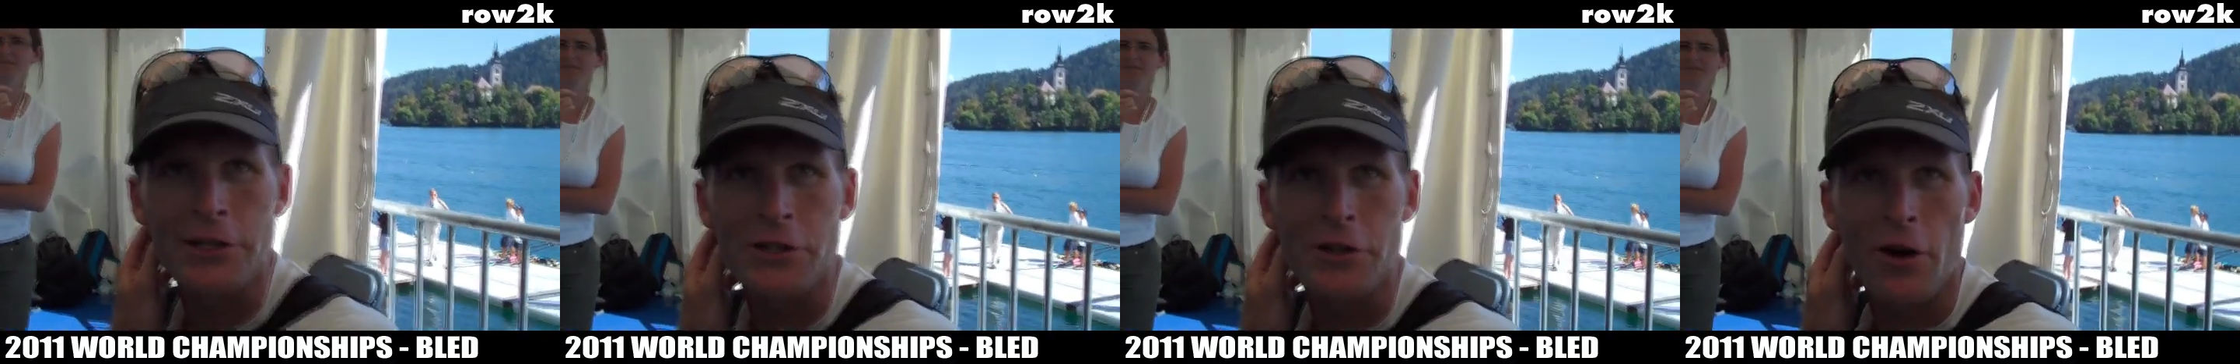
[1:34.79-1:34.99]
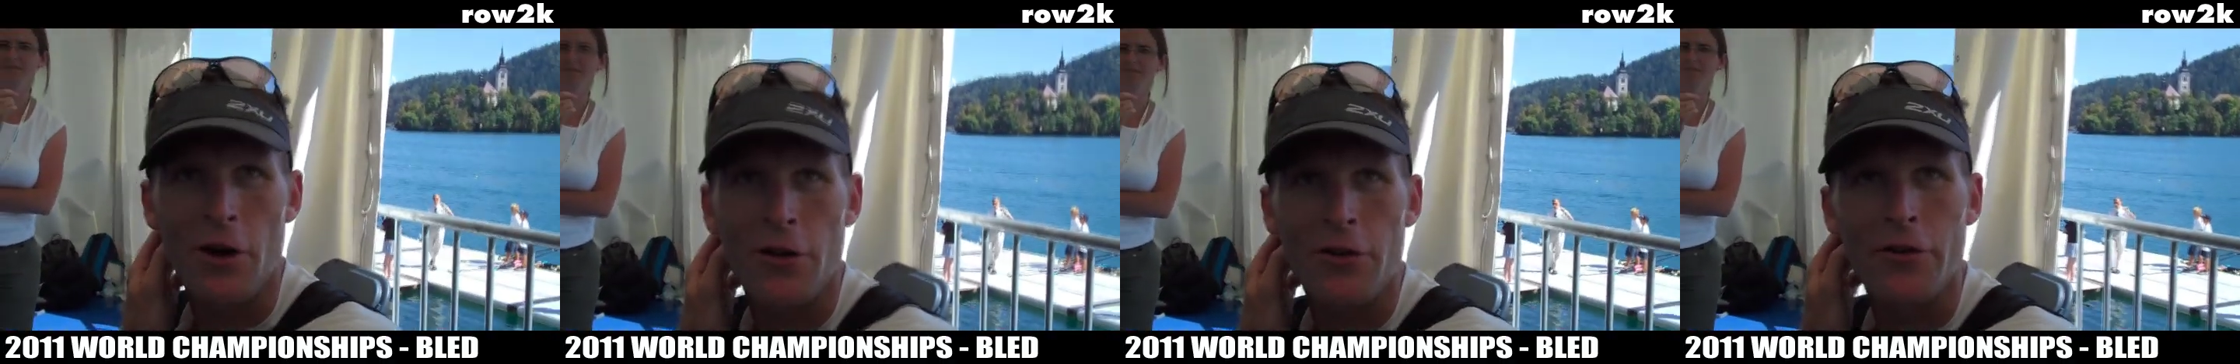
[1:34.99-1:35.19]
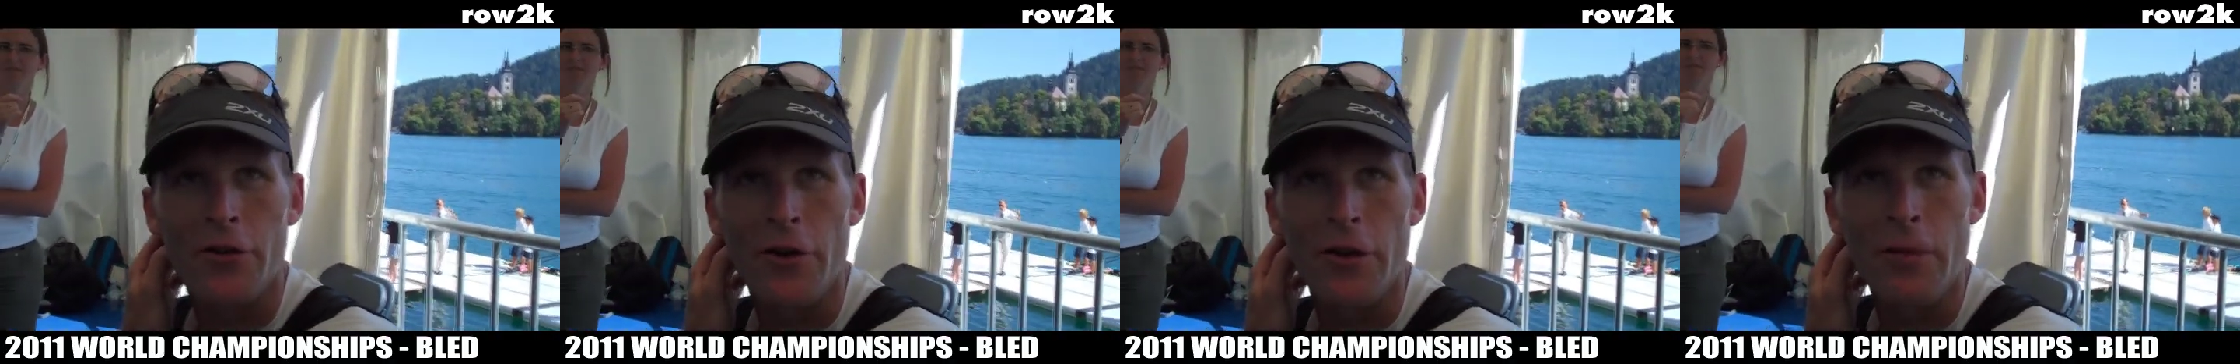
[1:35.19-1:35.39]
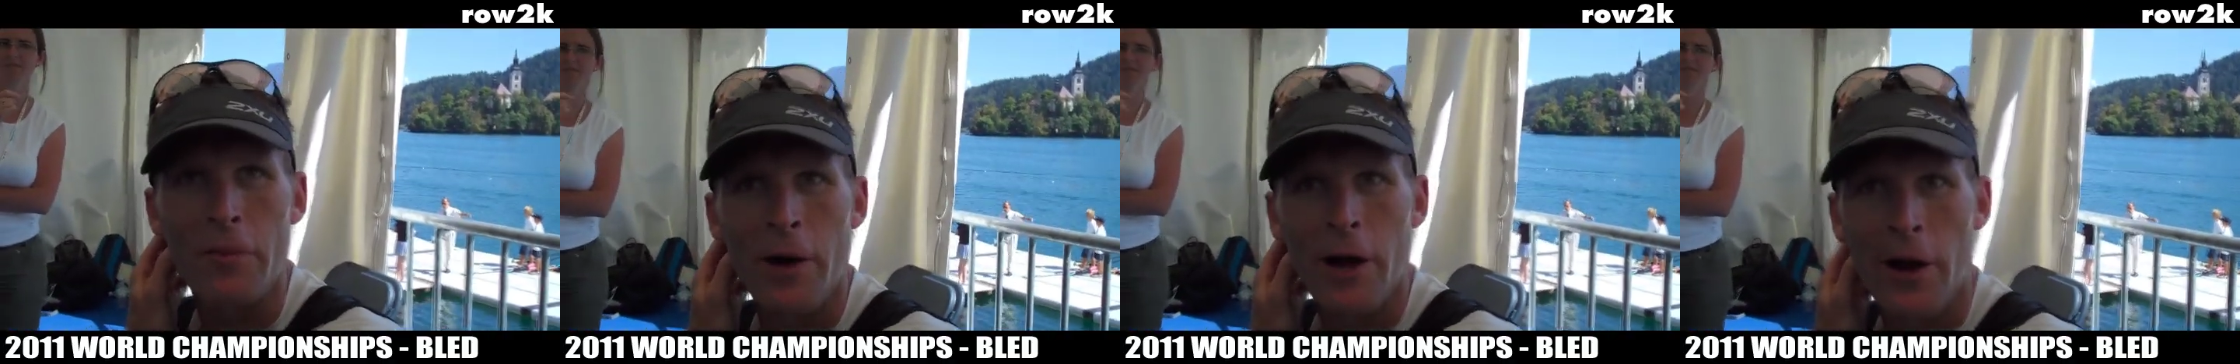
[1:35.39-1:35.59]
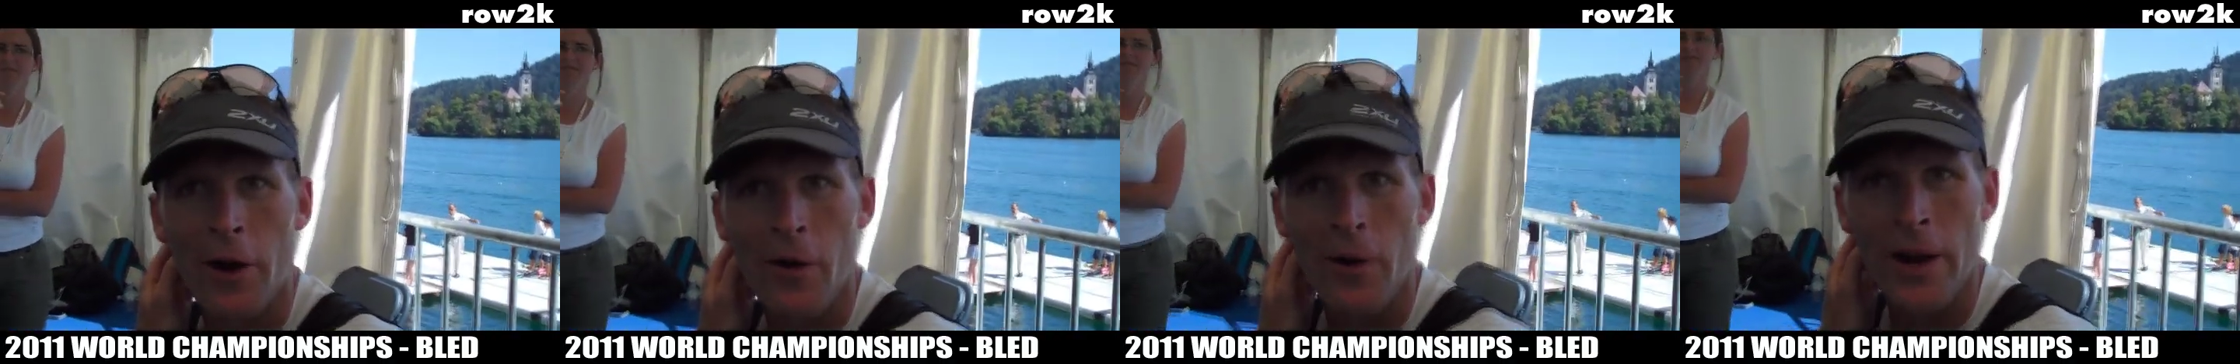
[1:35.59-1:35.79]
strong through the
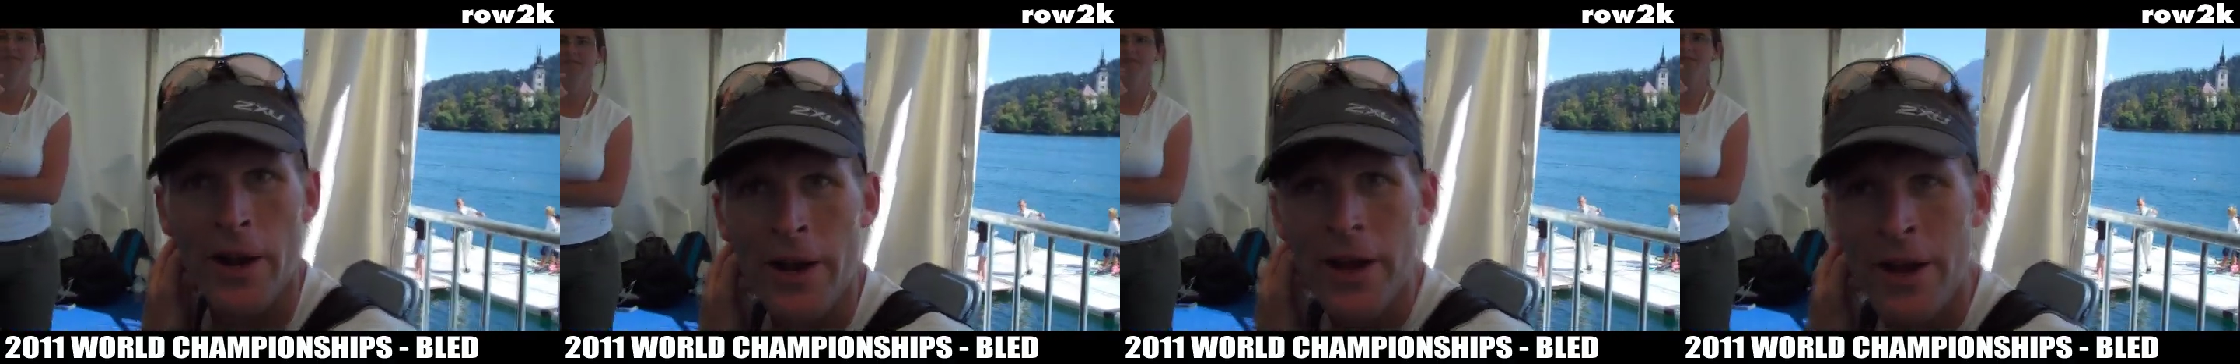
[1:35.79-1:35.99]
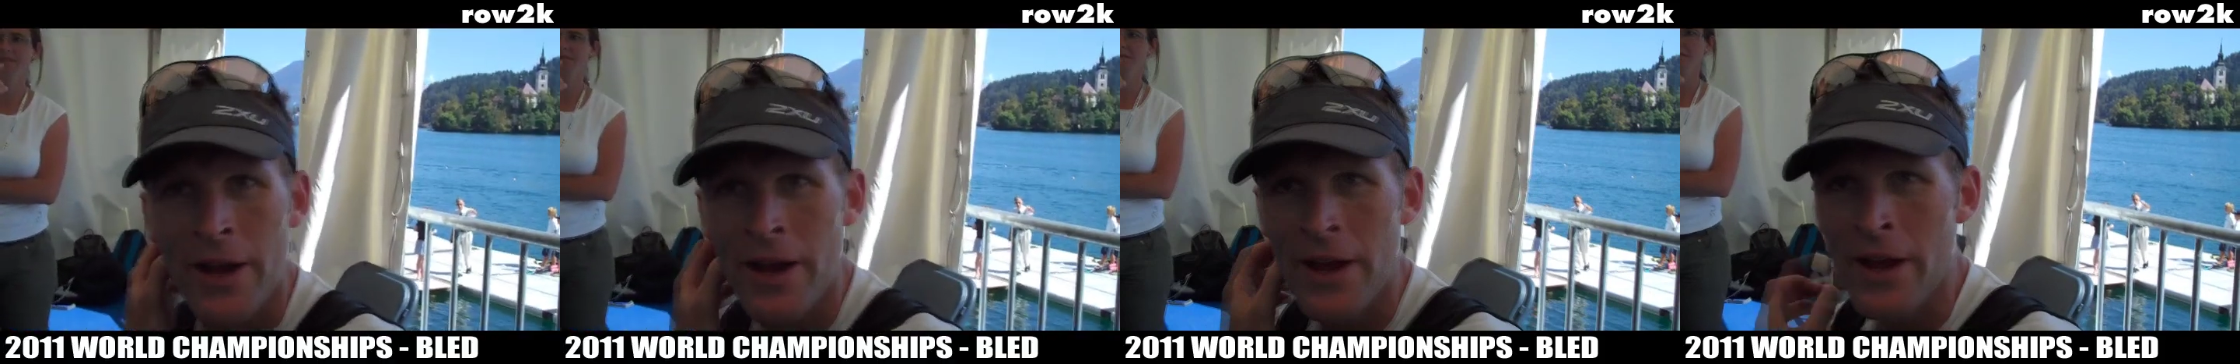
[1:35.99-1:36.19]
middle and